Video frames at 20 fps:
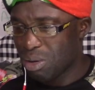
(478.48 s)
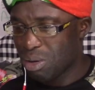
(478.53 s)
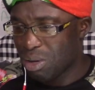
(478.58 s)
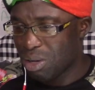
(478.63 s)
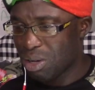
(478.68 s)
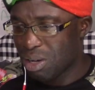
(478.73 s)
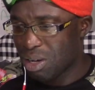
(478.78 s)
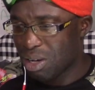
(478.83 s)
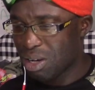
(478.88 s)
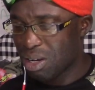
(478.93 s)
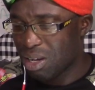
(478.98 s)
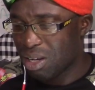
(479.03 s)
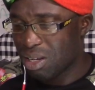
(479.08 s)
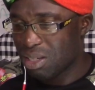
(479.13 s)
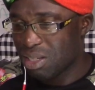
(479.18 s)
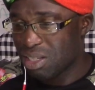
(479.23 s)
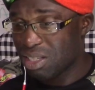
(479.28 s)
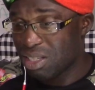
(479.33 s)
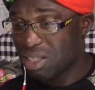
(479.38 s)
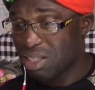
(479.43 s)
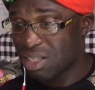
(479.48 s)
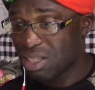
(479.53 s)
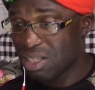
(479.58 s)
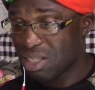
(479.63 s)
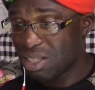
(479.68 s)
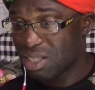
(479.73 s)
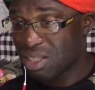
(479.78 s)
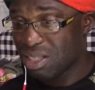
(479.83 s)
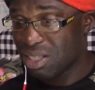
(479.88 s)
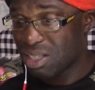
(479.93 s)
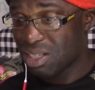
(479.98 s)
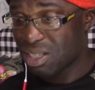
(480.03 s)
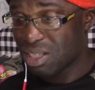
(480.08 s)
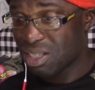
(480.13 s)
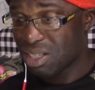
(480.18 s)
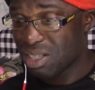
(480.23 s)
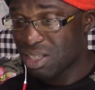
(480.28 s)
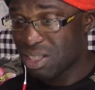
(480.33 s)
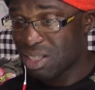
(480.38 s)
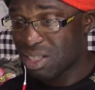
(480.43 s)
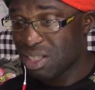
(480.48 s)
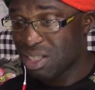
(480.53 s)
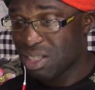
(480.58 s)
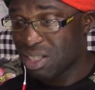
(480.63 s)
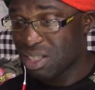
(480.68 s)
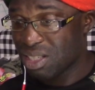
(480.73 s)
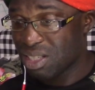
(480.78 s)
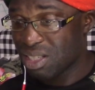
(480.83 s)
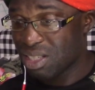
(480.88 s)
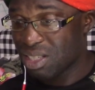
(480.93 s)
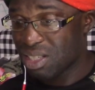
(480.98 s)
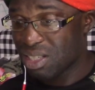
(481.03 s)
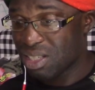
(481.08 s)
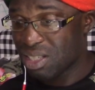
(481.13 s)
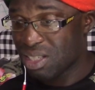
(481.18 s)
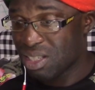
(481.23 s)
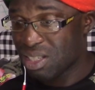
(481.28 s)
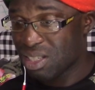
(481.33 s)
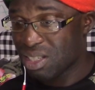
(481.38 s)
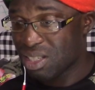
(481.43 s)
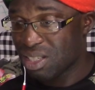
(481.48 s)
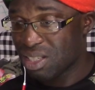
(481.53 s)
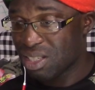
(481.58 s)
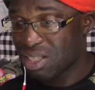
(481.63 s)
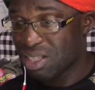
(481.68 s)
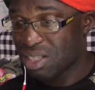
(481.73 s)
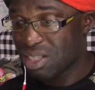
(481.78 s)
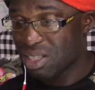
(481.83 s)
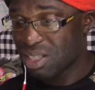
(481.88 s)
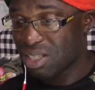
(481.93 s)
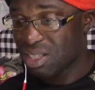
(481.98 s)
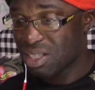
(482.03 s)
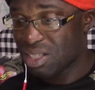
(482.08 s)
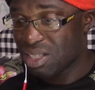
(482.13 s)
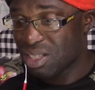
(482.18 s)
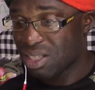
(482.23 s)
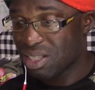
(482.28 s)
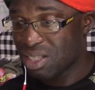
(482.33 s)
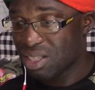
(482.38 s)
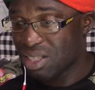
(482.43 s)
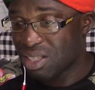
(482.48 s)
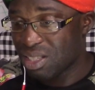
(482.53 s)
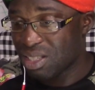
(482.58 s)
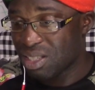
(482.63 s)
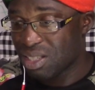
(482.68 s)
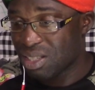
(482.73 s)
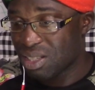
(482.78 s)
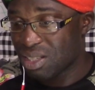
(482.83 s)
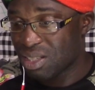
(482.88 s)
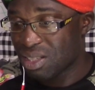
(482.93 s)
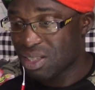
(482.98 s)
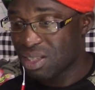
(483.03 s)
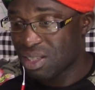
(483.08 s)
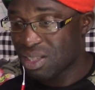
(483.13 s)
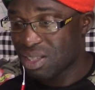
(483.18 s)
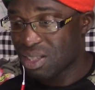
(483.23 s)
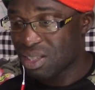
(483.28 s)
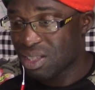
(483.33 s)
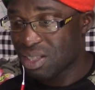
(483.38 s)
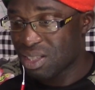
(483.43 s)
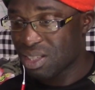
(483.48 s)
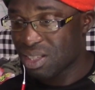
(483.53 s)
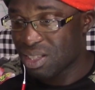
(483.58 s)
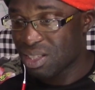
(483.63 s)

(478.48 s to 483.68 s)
(silent)